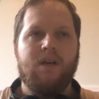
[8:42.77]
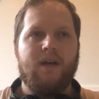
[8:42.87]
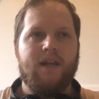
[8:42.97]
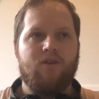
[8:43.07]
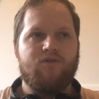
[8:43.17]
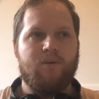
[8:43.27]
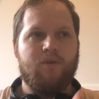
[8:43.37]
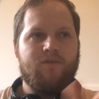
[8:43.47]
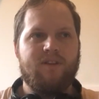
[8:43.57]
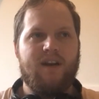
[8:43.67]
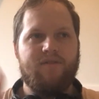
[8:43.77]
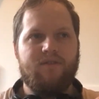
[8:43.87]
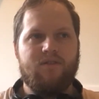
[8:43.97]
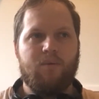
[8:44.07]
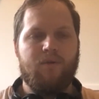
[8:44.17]
And he had someone off to the left
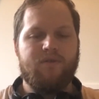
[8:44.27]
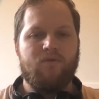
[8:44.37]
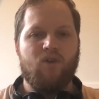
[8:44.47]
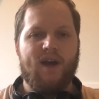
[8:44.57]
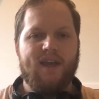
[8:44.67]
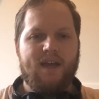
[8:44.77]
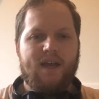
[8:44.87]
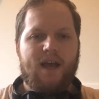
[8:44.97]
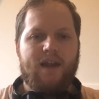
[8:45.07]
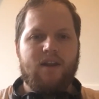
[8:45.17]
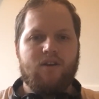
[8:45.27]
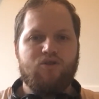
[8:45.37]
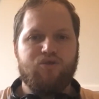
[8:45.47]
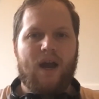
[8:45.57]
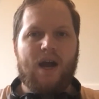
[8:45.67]
and someone off to the right. And the
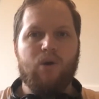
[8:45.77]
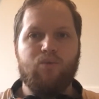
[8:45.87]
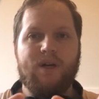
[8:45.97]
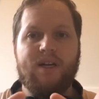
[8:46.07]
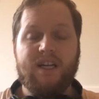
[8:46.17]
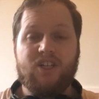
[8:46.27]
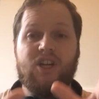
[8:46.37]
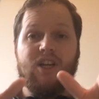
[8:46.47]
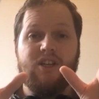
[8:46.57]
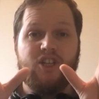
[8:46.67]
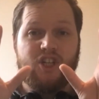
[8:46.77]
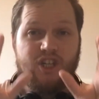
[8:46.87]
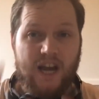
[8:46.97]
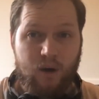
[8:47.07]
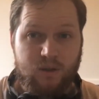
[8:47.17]
crowd were literally
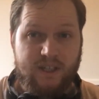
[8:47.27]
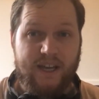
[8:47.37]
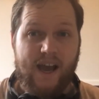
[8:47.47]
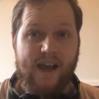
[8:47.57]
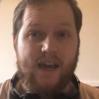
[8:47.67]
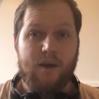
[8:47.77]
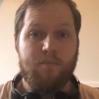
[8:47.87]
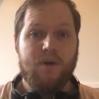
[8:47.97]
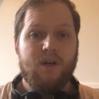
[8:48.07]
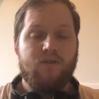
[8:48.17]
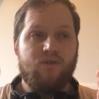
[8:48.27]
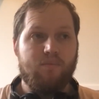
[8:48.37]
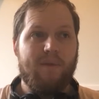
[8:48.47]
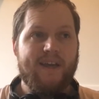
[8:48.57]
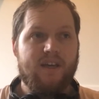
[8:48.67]
shouting at him to
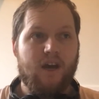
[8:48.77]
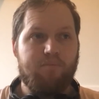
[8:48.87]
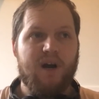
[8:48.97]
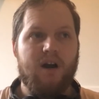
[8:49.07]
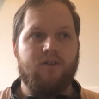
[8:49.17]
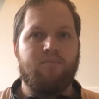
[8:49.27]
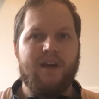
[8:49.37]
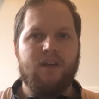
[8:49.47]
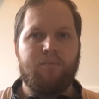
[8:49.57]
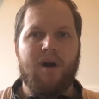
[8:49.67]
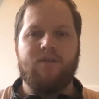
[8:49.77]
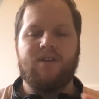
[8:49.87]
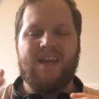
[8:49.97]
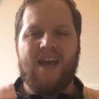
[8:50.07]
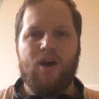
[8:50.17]
make a pass.
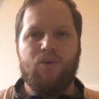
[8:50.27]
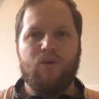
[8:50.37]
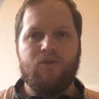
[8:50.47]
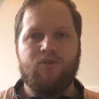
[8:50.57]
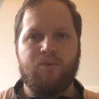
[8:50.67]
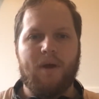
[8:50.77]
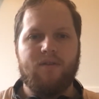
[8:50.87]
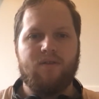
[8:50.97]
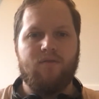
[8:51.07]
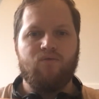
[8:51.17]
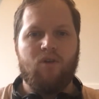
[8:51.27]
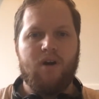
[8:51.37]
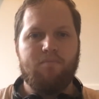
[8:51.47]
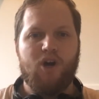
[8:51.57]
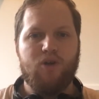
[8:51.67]
And he held on to it to the
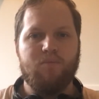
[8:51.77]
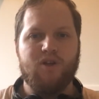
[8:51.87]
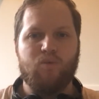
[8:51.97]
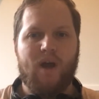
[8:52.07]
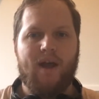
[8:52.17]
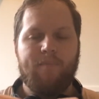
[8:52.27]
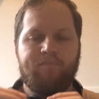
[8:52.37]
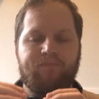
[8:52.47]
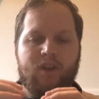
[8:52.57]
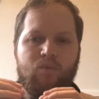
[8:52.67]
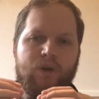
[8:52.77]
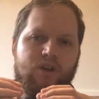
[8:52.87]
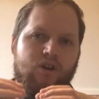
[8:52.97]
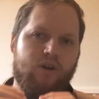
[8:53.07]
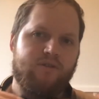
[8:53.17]
right moment where we
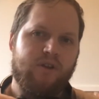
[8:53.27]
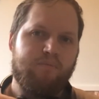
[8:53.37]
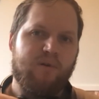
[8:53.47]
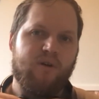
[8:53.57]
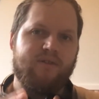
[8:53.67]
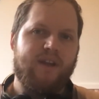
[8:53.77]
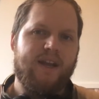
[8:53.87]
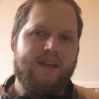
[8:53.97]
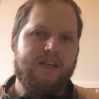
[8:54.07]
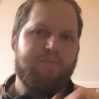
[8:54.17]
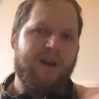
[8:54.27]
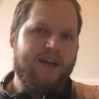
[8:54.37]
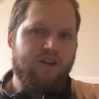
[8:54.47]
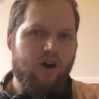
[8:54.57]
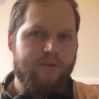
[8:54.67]
got to the box, and then he
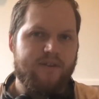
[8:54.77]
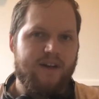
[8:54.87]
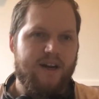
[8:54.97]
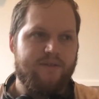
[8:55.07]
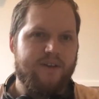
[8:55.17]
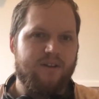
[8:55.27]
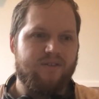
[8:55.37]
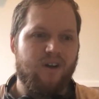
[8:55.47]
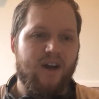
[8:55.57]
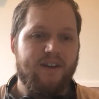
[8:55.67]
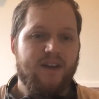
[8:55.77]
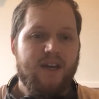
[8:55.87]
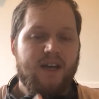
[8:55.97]
played it off to the left-hand side.